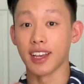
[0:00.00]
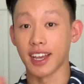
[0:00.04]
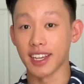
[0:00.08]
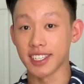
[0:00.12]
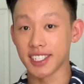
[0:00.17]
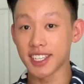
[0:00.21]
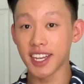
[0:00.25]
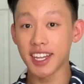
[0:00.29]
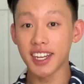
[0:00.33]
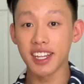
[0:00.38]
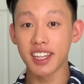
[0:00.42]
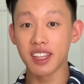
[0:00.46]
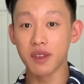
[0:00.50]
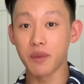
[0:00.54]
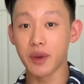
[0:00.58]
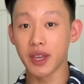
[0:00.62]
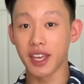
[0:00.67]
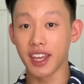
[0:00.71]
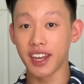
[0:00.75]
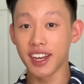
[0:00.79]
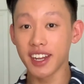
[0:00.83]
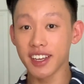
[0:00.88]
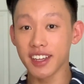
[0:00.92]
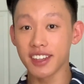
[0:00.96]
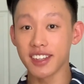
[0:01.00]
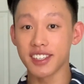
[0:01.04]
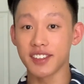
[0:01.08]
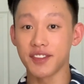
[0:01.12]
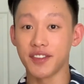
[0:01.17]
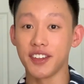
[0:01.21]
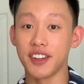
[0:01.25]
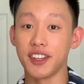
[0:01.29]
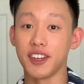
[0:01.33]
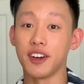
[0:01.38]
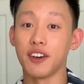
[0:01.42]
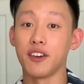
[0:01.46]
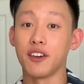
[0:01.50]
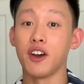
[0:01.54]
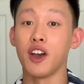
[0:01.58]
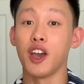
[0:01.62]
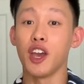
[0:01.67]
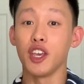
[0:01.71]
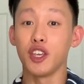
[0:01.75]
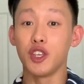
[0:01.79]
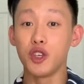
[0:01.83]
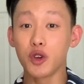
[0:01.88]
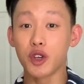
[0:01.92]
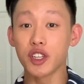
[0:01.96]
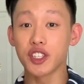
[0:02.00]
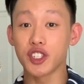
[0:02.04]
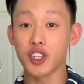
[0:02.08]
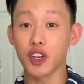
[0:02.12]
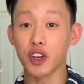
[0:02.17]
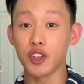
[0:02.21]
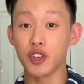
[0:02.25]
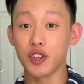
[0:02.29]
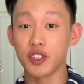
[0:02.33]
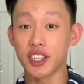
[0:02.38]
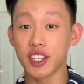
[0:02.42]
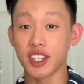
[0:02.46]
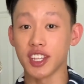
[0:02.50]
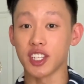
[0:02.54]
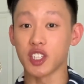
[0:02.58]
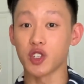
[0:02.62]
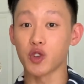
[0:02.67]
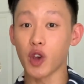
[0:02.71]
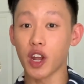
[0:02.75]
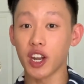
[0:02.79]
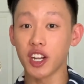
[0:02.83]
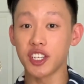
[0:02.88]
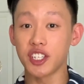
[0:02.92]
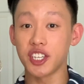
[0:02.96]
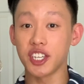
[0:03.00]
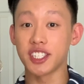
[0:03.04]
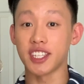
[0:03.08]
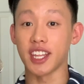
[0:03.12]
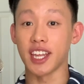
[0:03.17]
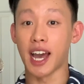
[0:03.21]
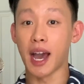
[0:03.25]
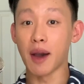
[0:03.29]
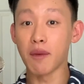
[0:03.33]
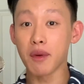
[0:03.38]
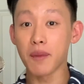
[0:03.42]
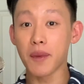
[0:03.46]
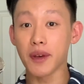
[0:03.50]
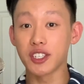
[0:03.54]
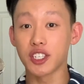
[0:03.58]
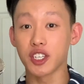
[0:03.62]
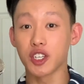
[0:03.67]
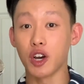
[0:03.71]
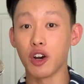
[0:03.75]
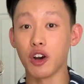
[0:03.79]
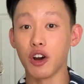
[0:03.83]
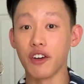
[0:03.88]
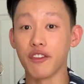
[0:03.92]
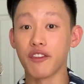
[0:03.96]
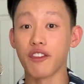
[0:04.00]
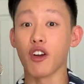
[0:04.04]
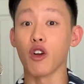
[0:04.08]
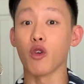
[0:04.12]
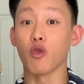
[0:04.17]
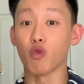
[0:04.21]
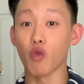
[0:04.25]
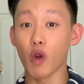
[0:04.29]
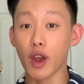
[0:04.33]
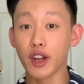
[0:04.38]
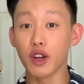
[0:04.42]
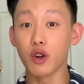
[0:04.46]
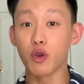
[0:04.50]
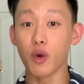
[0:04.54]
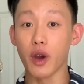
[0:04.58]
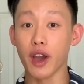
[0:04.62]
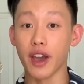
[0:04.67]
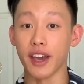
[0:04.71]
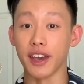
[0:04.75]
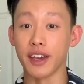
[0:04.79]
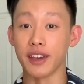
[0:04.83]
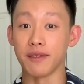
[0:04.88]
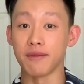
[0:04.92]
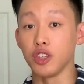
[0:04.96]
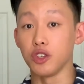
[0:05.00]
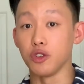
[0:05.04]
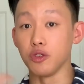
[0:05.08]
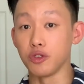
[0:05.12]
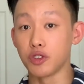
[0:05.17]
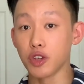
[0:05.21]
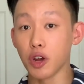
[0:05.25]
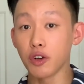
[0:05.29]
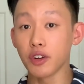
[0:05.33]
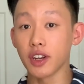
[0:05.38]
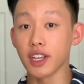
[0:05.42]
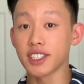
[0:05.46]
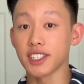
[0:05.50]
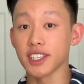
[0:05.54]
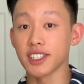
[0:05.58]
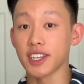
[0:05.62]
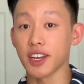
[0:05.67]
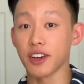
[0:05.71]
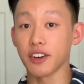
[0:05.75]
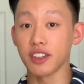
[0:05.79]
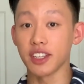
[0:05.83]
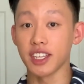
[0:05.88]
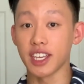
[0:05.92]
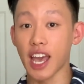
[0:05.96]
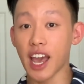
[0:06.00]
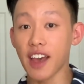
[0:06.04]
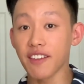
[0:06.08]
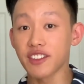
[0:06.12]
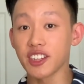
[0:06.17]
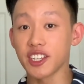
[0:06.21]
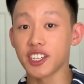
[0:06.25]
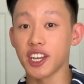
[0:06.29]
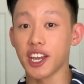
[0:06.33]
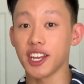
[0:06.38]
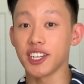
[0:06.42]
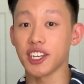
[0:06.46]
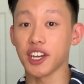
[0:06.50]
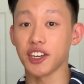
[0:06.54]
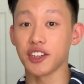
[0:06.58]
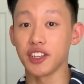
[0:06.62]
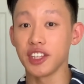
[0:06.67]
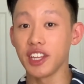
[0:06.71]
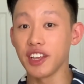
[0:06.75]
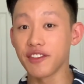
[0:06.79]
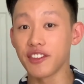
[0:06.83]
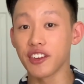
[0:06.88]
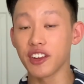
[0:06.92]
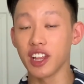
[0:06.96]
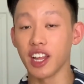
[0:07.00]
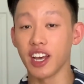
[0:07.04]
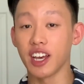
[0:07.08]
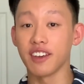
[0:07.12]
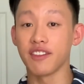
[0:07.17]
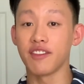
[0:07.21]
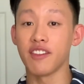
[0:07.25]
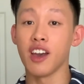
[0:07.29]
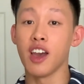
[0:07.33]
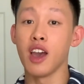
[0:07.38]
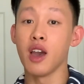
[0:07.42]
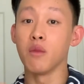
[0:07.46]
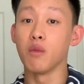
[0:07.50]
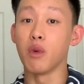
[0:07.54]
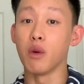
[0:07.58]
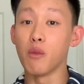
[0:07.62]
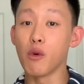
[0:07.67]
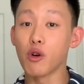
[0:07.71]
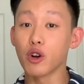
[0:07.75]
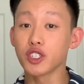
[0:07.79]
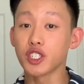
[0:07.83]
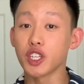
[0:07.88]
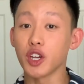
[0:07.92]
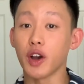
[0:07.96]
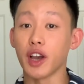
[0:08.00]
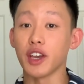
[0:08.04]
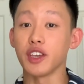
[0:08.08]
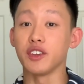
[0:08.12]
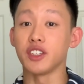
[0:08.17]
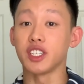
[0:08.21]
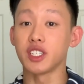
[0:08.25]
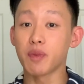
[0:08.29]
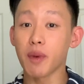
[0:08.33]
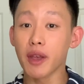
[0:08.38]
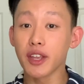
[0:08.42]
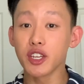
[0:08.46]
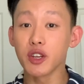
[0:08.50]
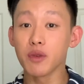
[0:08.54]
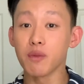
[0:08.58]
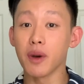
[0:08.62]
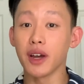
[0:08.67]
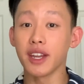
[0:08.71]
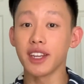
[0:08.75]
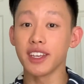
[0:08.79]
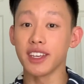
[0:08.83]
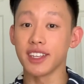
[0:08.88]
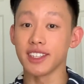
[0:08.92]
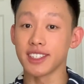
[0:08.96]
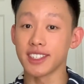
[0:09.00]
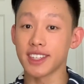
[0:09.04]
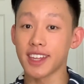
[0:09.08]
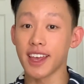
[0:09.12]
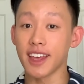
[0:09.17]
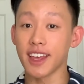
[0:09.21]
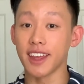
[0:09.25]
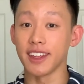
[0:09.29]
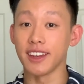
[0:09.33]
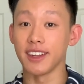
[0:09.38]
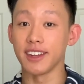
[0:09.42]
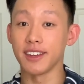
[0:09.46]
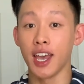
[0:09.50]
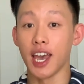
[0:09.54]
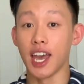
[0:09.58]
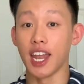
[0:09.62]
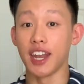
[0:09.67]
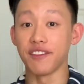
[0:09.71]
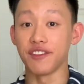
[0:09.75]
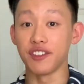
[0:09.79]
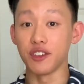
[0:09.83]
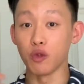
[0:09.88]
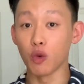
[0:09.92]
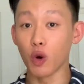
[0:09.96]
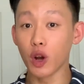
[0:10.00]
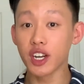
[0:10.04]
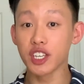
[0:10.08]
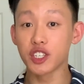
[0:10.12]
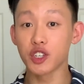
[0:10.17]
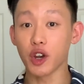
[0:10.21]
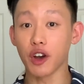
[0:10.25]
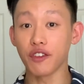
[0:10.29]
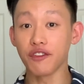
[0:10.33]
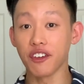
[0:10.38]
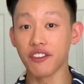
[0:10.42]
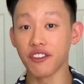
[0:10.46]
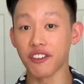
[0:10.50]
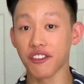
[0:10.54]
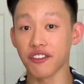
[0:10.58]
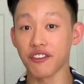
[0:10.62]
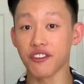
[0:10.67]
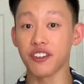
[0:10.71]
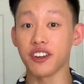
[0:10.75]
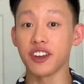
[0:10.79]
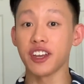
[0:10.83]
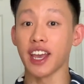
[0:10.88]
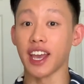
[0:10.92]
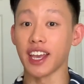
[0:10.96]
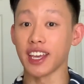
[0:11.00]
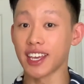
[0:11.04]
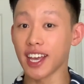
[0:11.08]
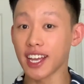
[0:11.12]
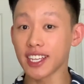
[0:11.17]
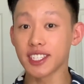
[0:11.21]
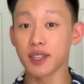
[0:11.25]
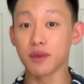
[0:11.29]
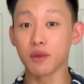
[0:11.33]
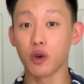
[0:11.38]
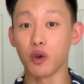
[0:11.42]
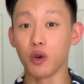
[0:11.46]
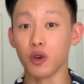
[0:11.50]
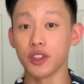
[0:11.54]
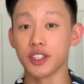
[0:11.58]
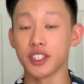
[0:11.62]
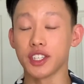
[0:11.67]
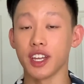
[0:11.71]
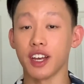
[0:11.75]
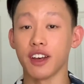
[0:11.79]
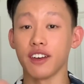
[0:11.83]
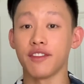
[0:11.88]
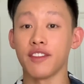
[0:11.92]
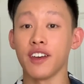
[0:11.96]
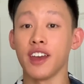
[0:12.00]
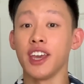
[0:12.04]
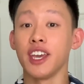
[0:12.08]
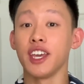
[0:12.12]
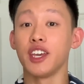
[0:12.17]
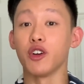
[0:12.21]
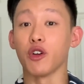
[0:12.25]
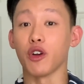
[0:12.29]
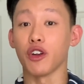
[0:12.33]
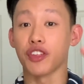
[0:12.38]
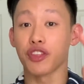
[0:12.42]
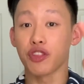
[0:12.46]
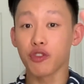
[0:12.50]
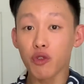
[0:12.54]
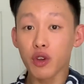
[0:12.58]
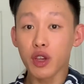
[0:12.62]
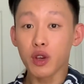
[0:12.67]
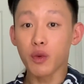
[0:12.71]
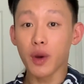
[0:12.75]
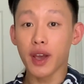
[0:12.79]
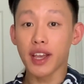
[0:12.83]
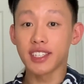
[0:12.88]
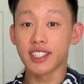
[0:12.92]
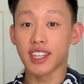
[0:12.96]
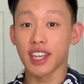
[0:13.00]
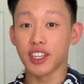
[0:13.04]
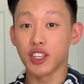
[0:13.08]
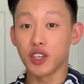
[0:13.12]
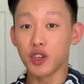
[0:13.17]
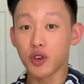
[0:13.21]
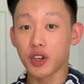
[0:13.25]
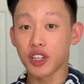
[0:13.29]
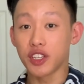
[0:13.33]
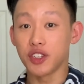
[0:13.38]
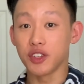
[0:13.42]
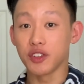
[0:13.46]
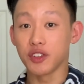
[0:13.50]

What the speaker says: I said in the beginning of this video, you can start using the strategies that I'm about to go over right away. You don't necessarily have to change how you live your life, but more so how you spend your money instead. And if you want to travel for free and get some cool stuff, here are 3 ways that you can do